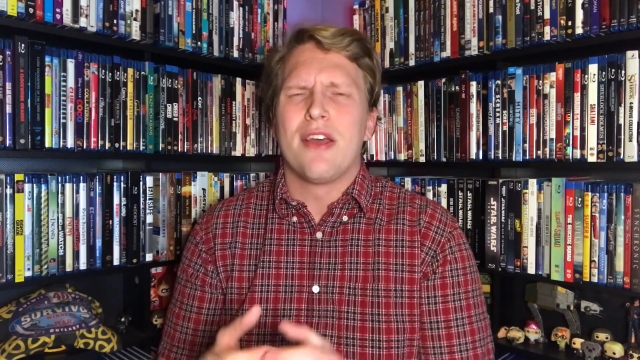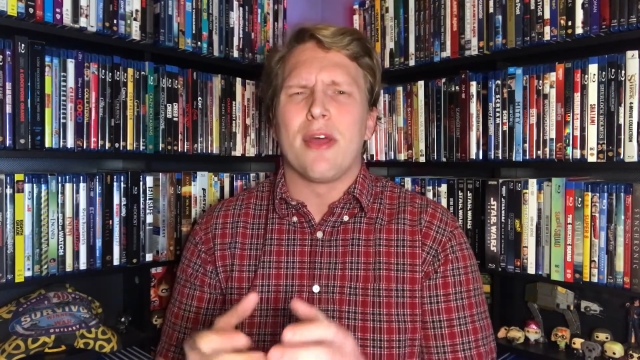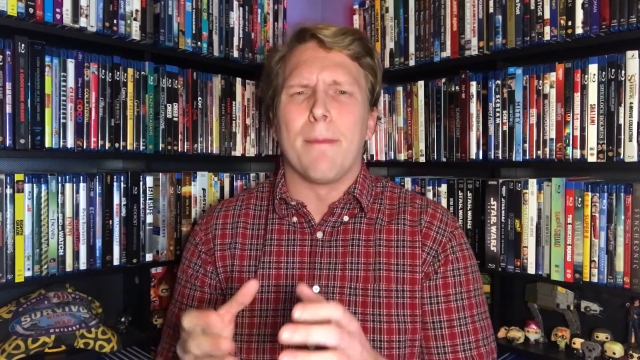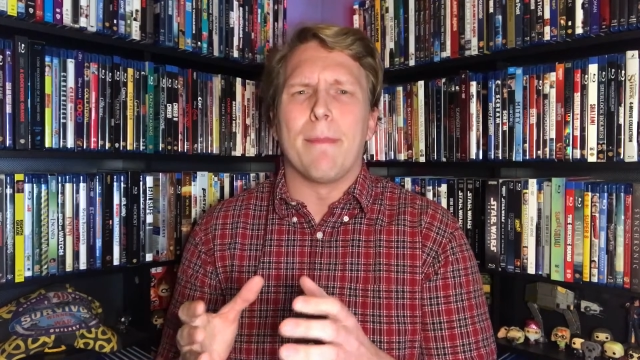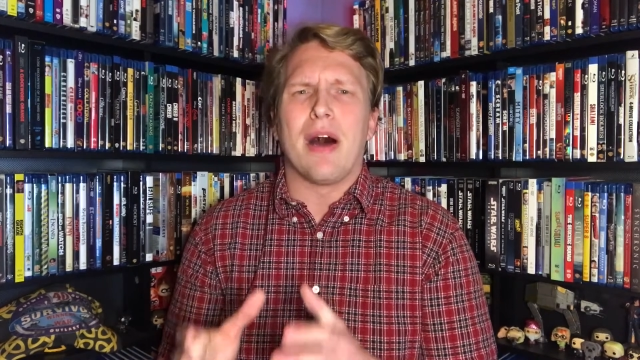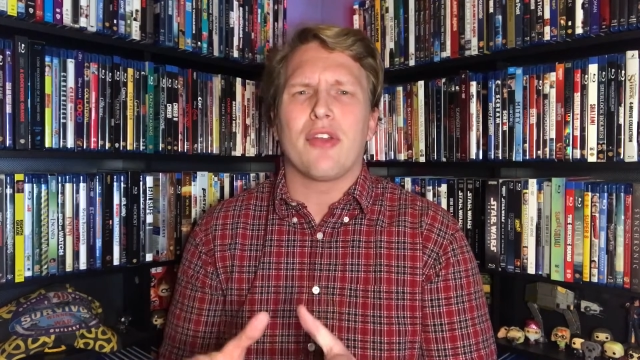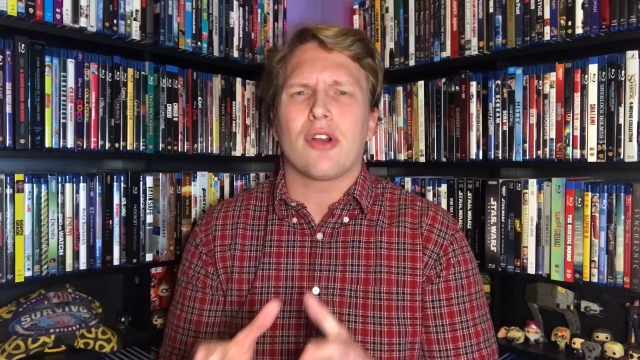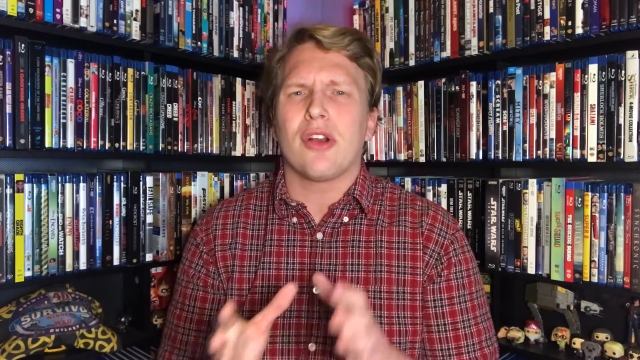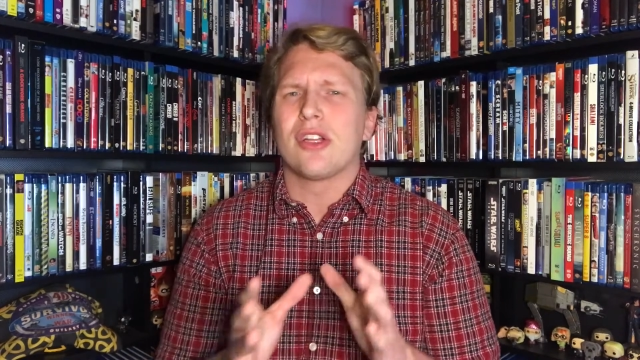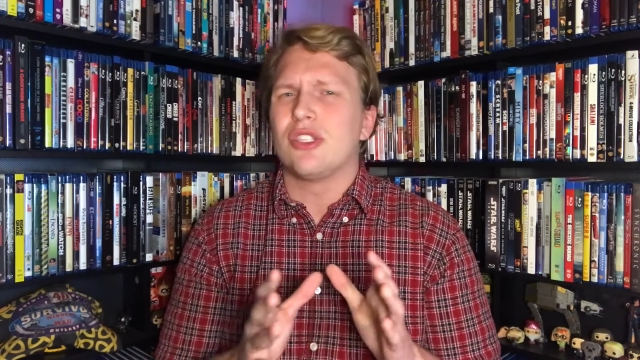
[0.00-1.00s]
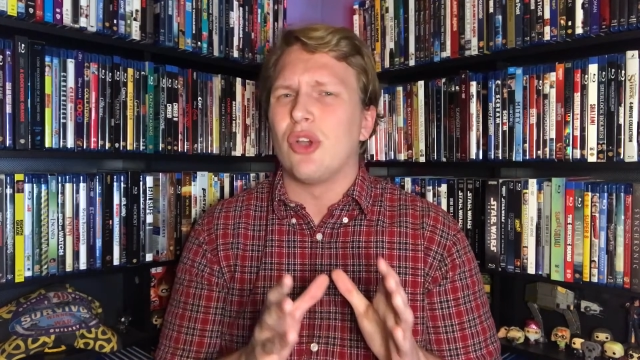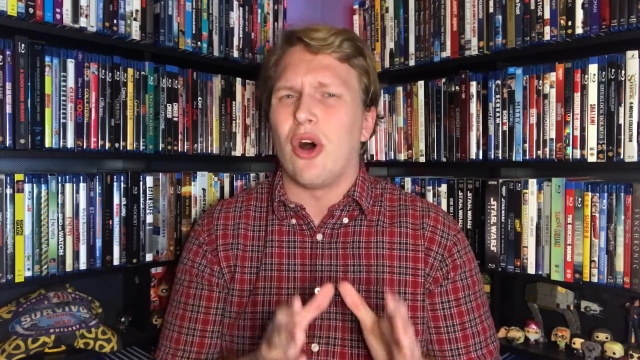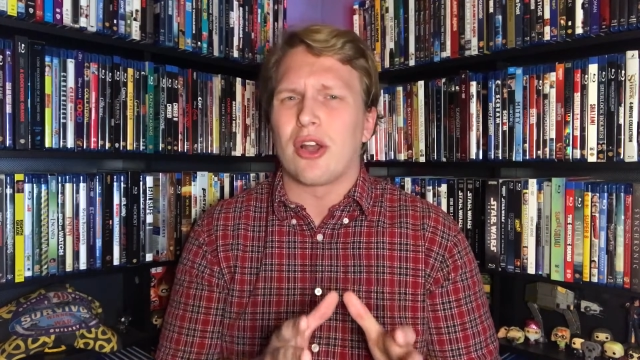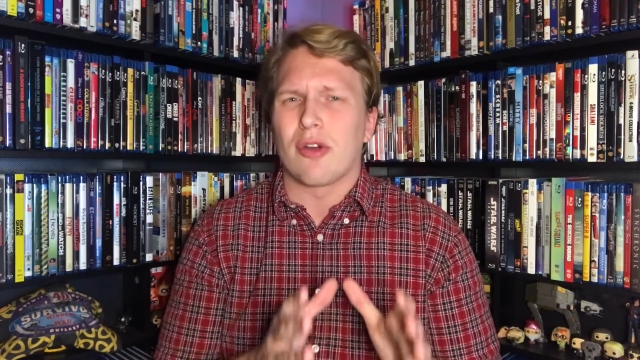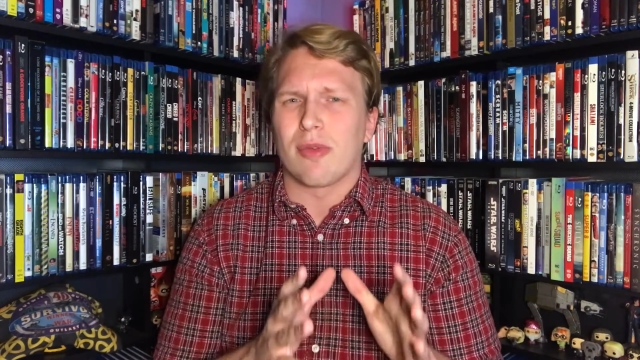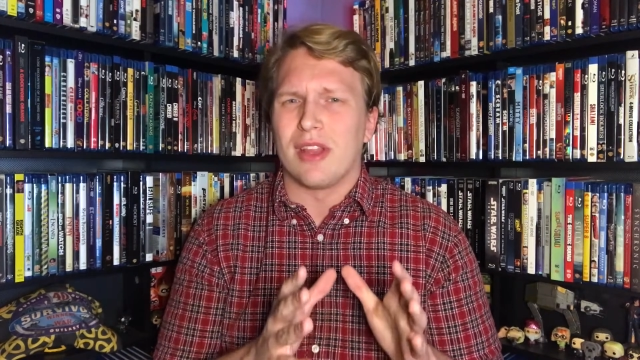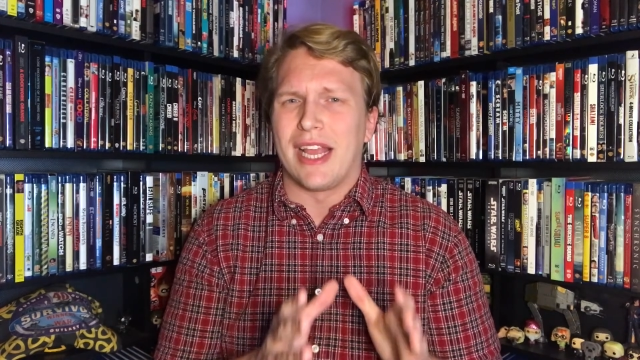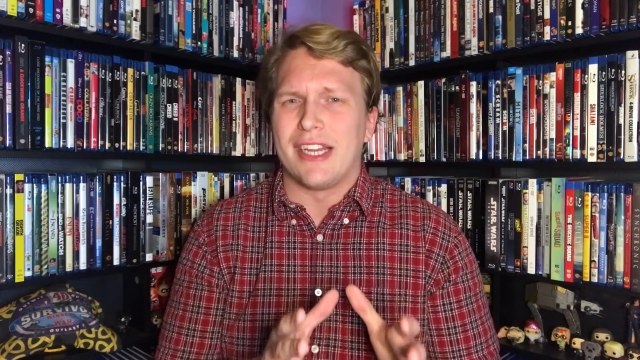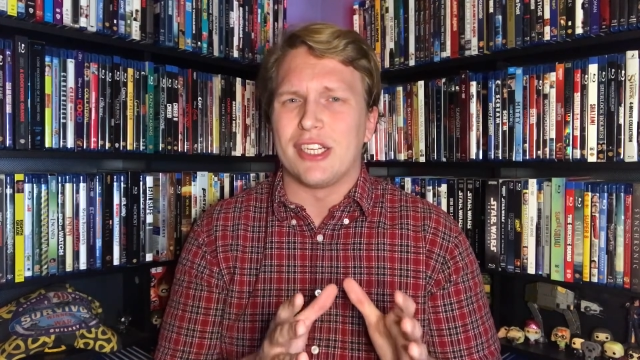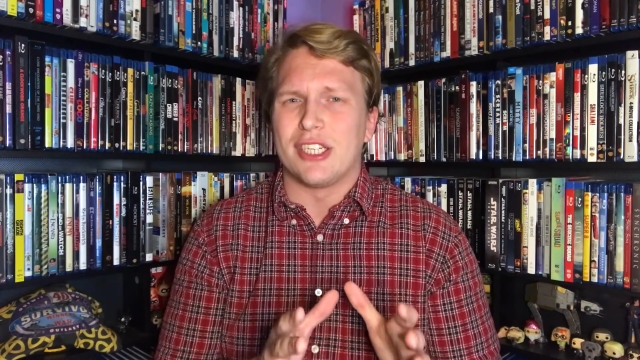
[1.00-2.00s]
The mother-daughter
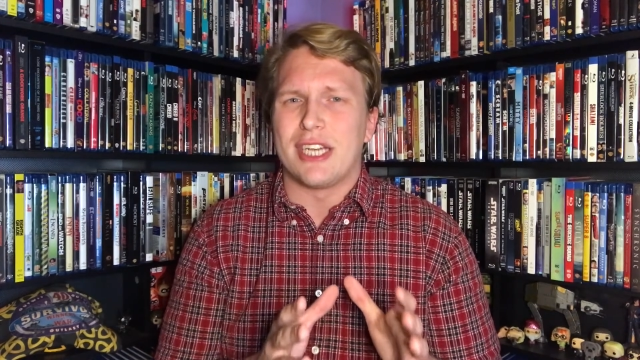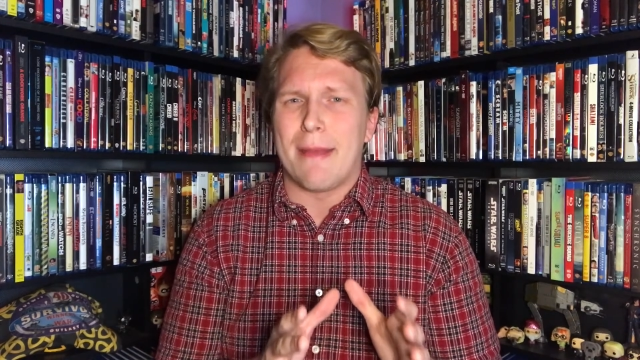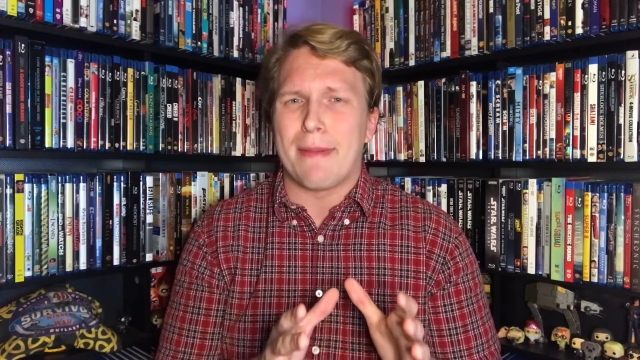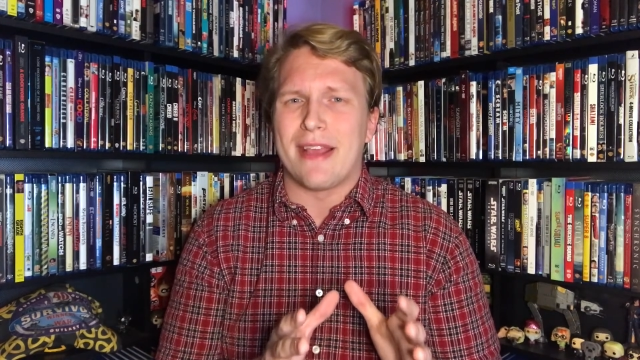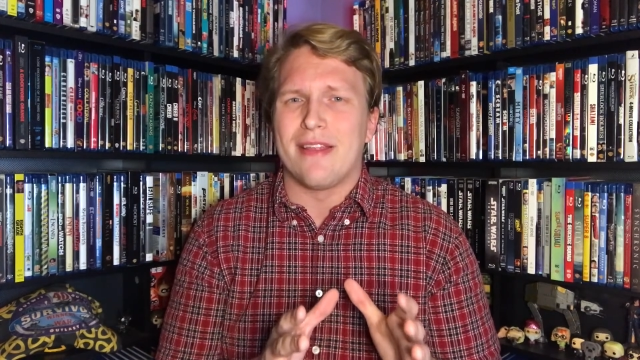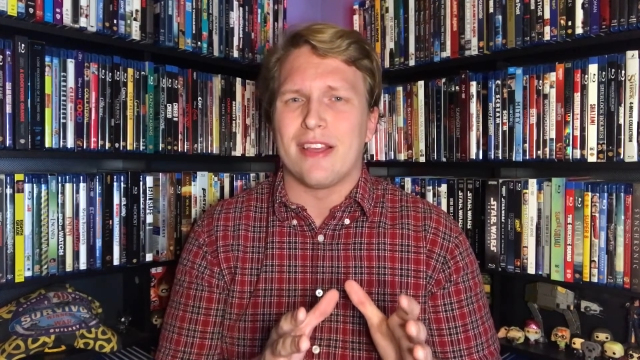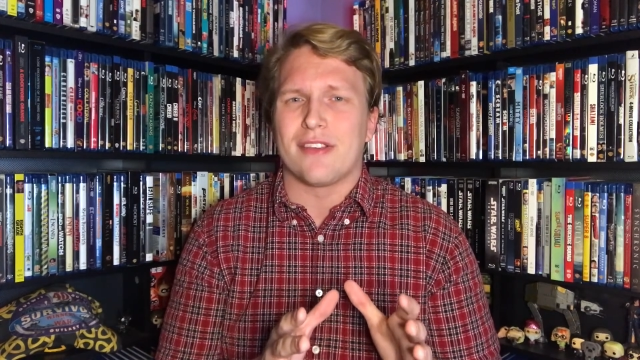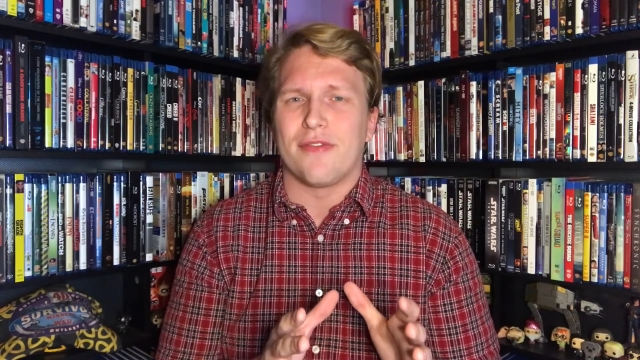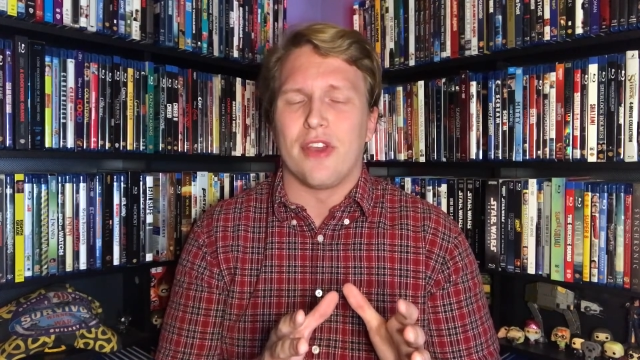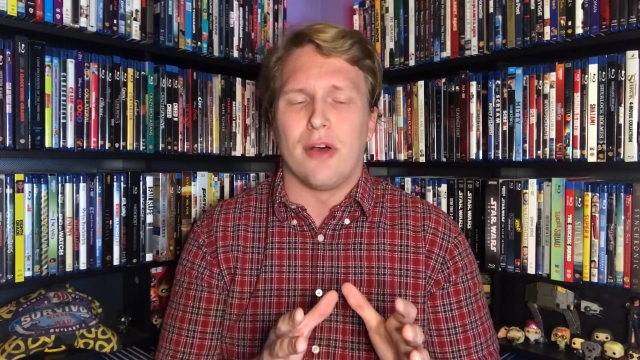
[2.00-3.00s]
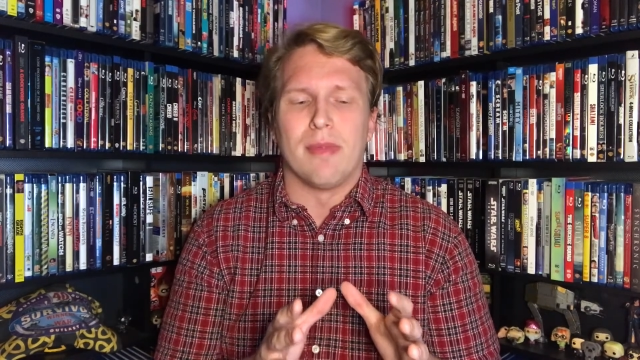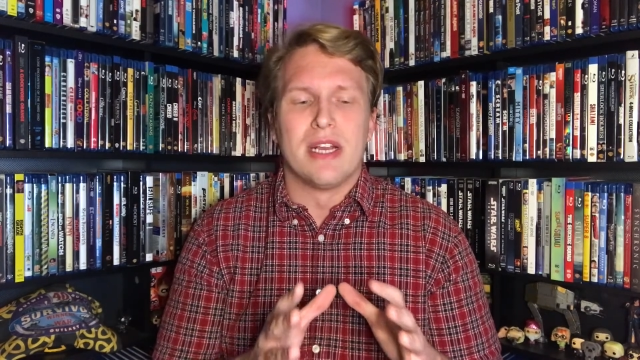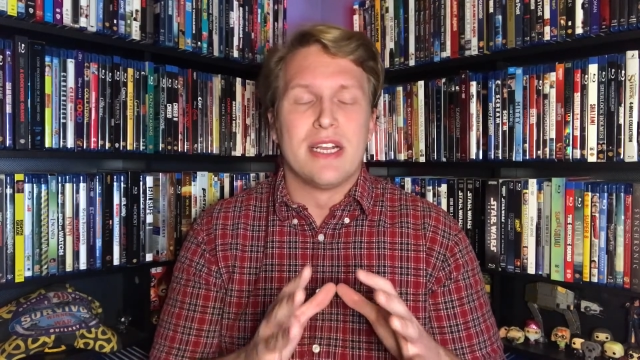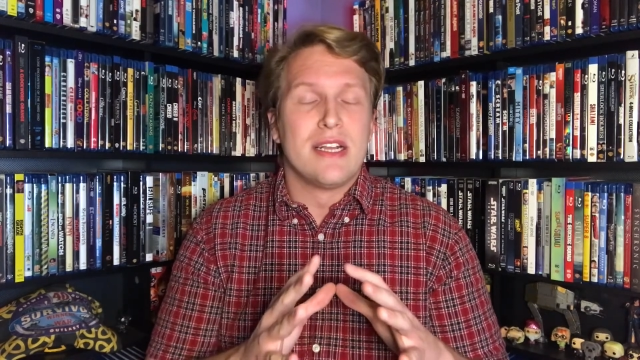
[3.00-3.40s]
relationship in this film,